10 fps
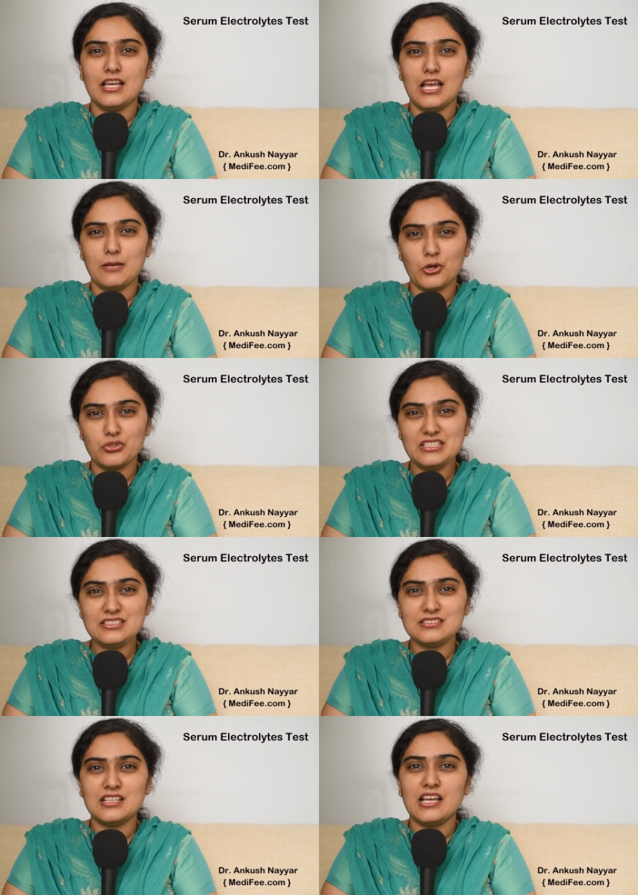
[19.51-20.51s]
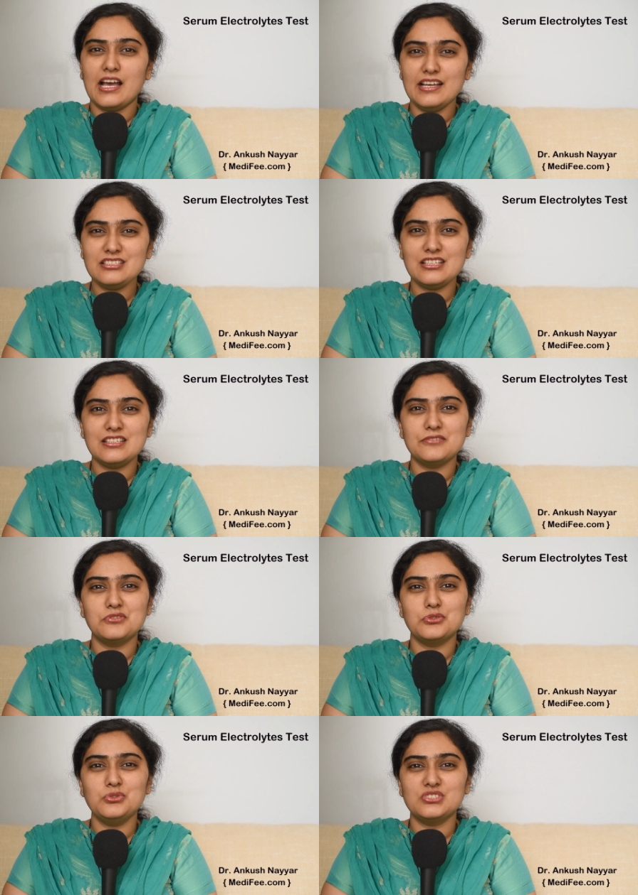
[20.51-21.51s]
About this, I shall give
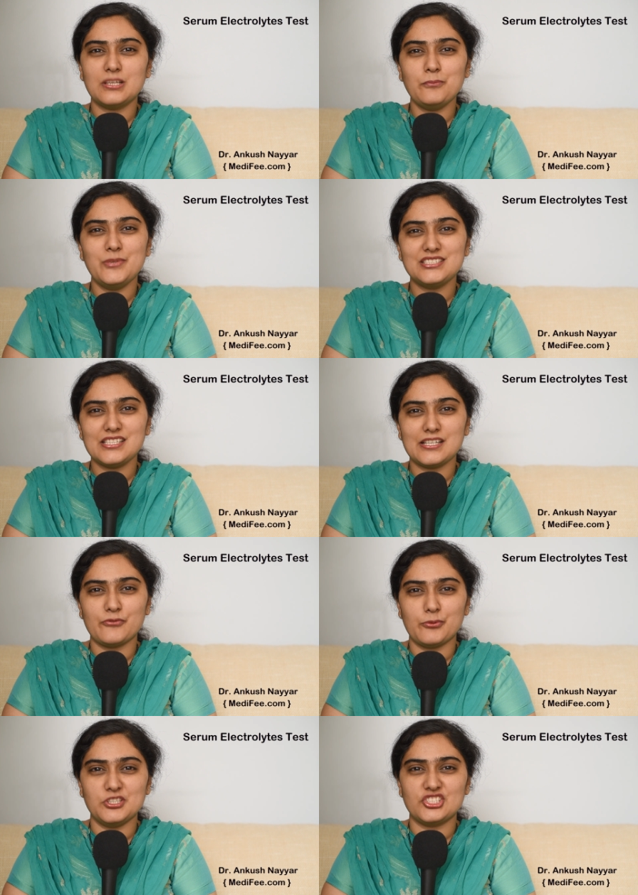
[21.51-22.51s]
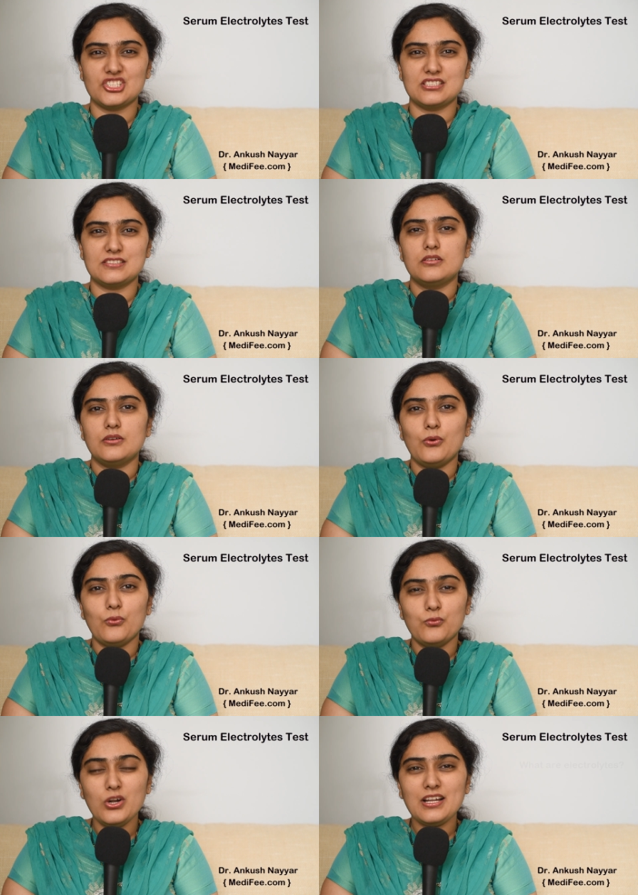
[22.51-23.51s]
you some basic information.
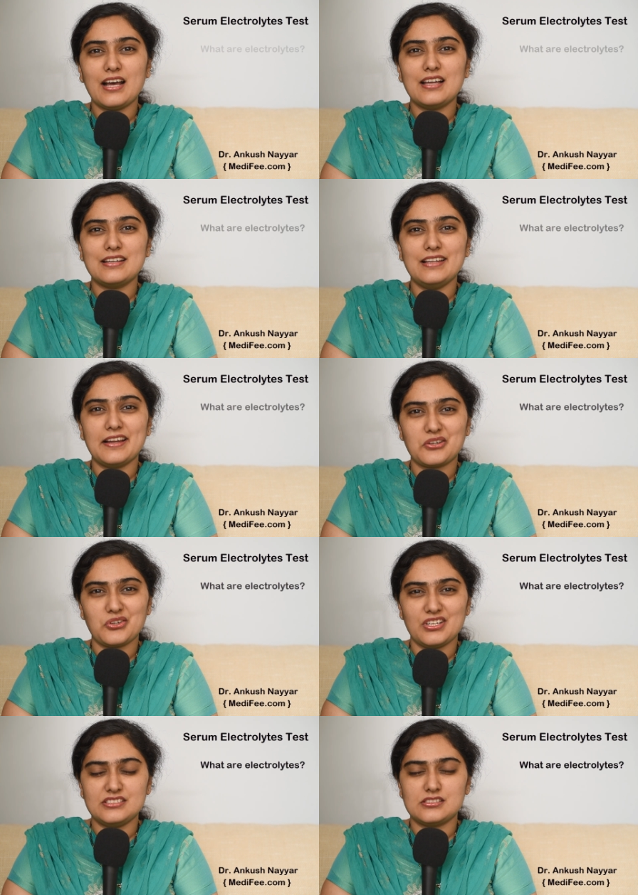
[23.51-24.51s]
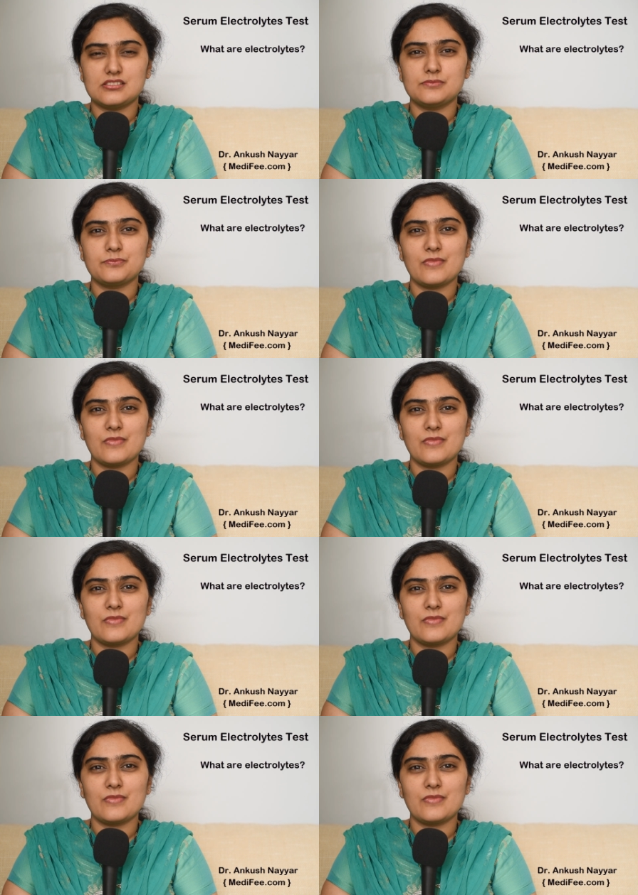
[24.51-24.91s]
What are electrolytes?